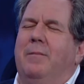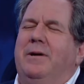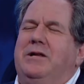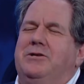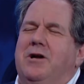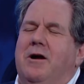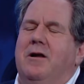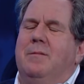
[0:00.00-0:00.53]
I'll be
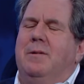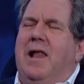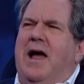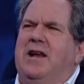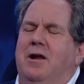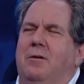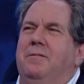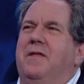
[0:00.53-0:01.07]
charitable, I
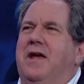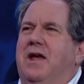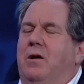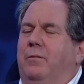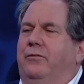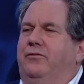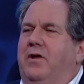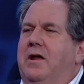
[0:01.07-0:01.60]
don't think he
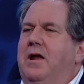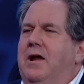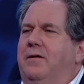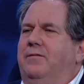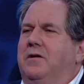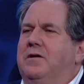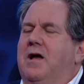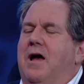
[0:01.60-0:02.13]
was thinking
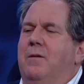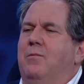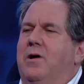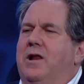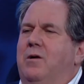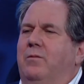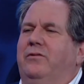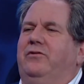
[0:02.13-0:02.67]
at the time
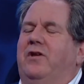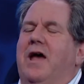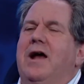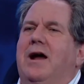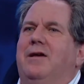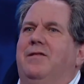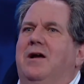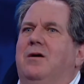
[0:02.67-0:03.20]
what he was
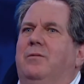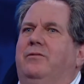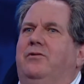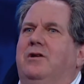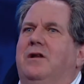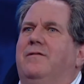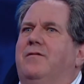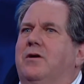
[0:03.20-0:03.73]
saying. I think it was
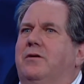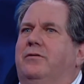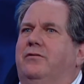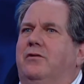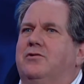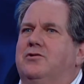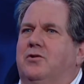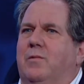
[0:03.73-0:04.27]
a difficult
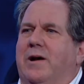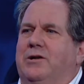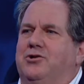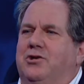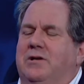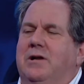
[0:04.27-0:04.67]
situation. Did he take it